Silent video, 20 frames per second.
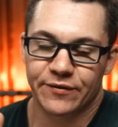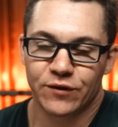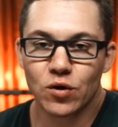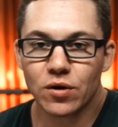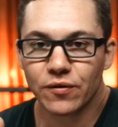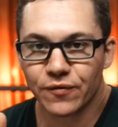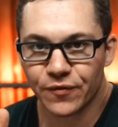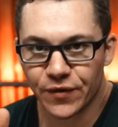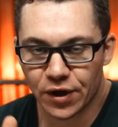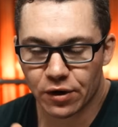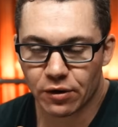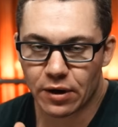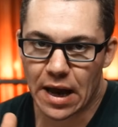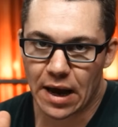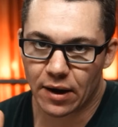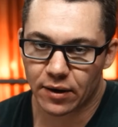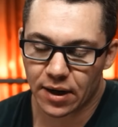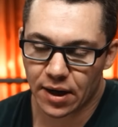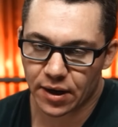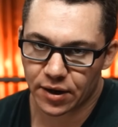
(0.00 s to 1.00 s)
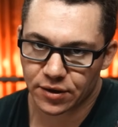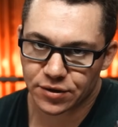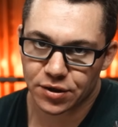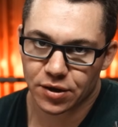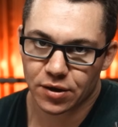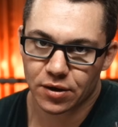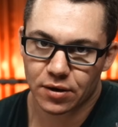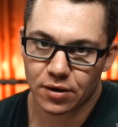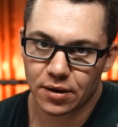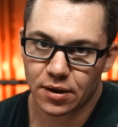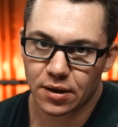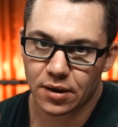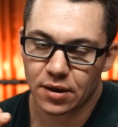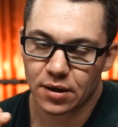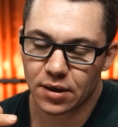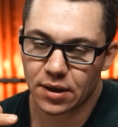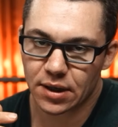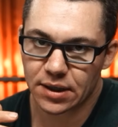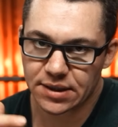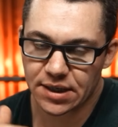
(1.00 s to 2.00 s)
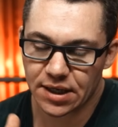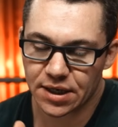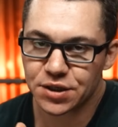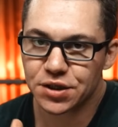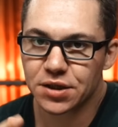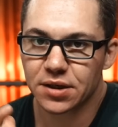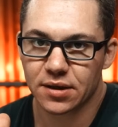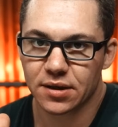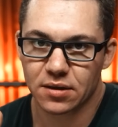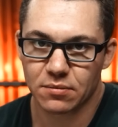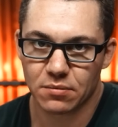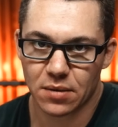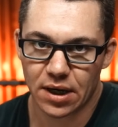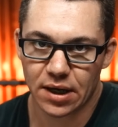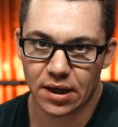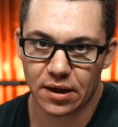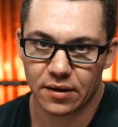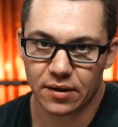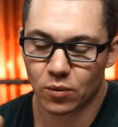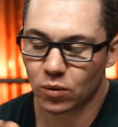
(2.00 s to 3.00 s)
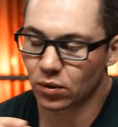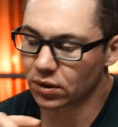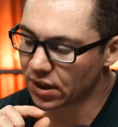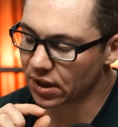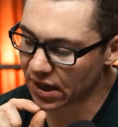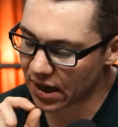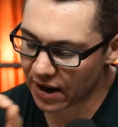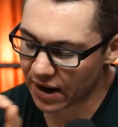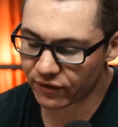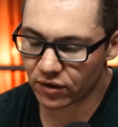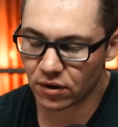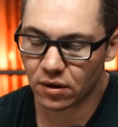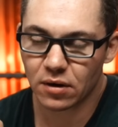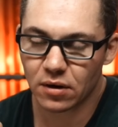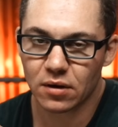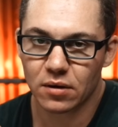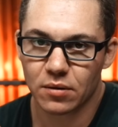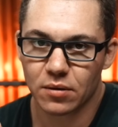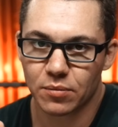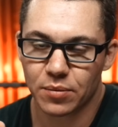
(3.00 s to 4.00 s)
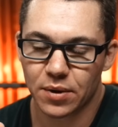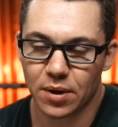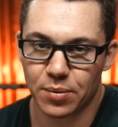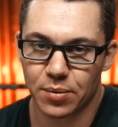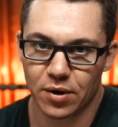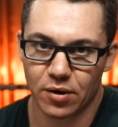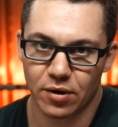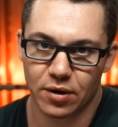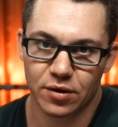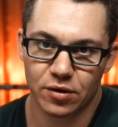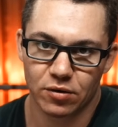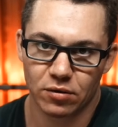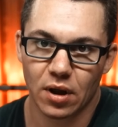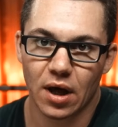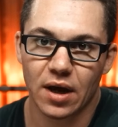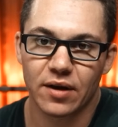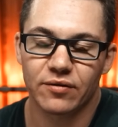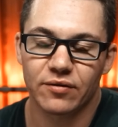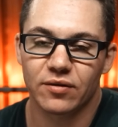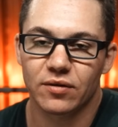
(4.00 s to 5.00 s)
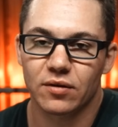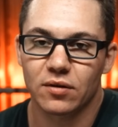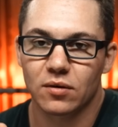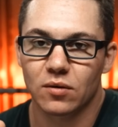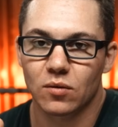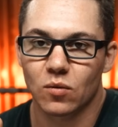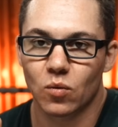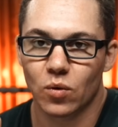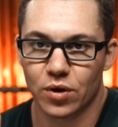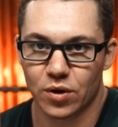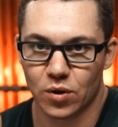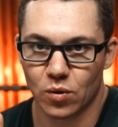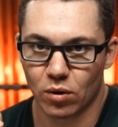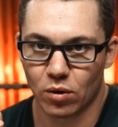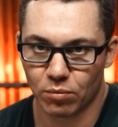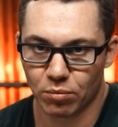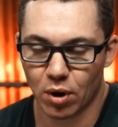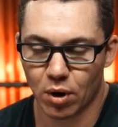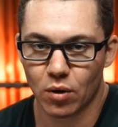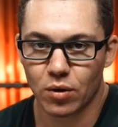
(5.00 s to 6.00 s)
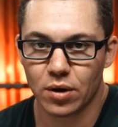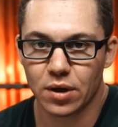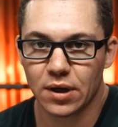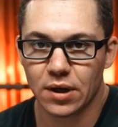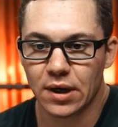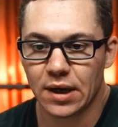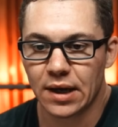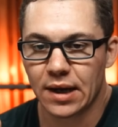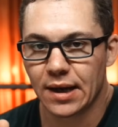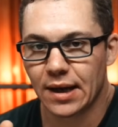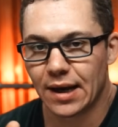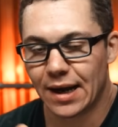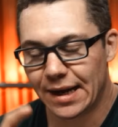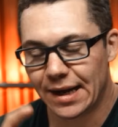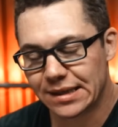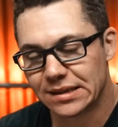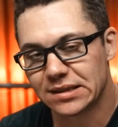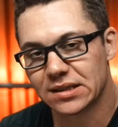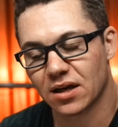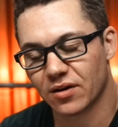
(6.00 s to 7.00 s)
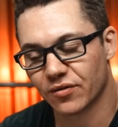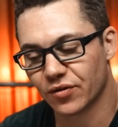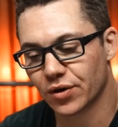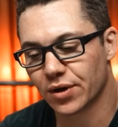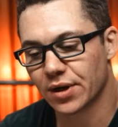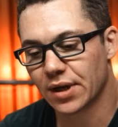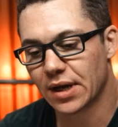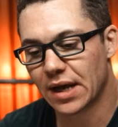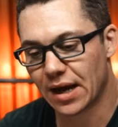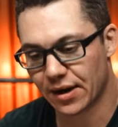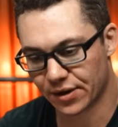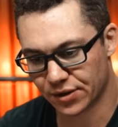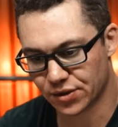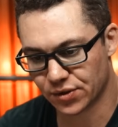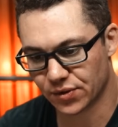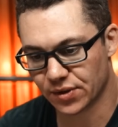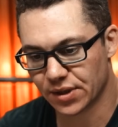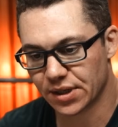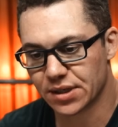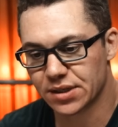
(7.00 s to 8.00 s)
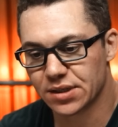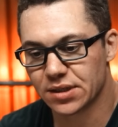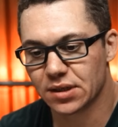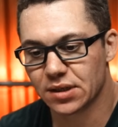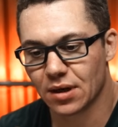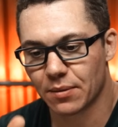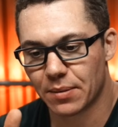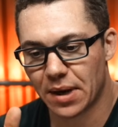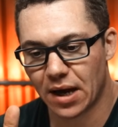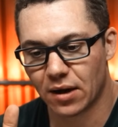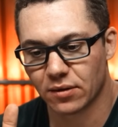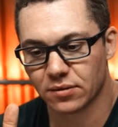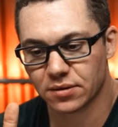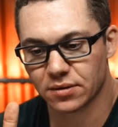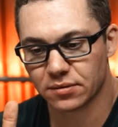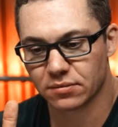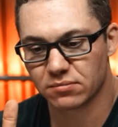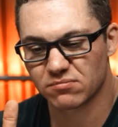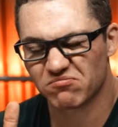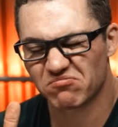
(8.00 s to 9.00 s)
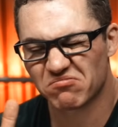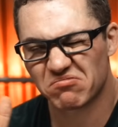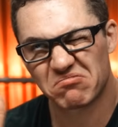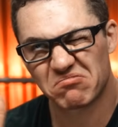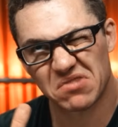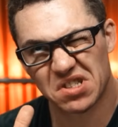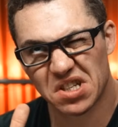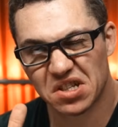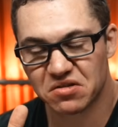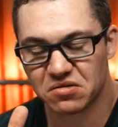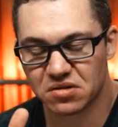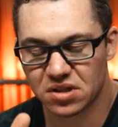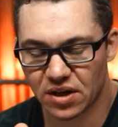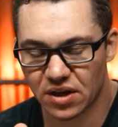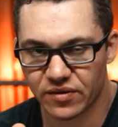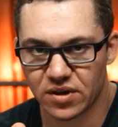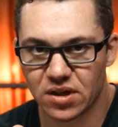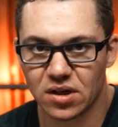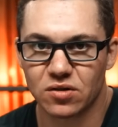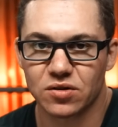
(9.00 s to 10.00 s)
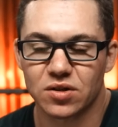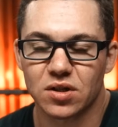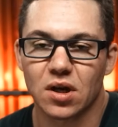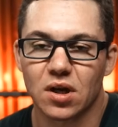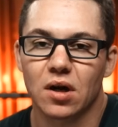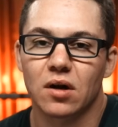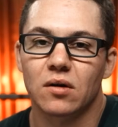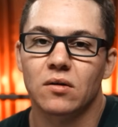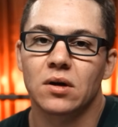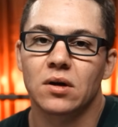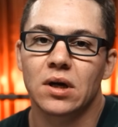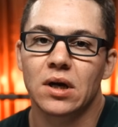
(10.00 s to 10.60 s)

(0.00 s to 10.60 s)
you can figure out how to turn attention into money, there will never be a period in your life where you are broke. I discovered how to do this about 6 or 7 years ago.